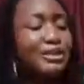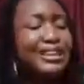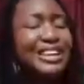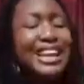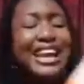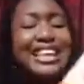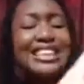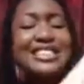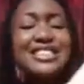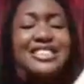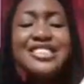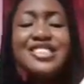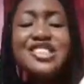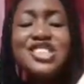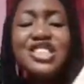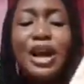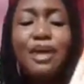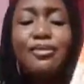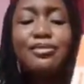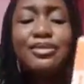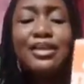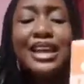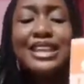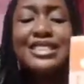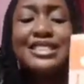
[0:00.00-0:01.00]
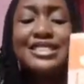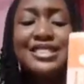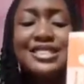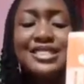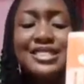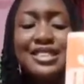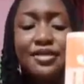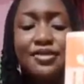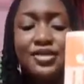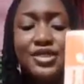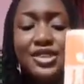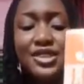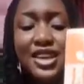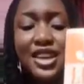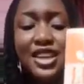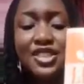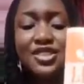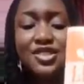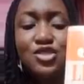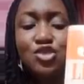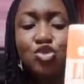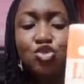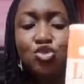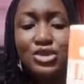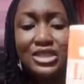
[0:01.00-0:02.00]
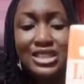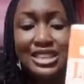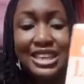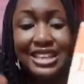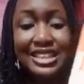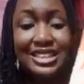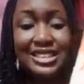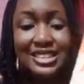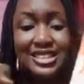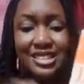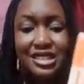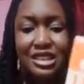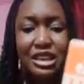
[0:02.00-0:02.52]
JAMB 1978 to date.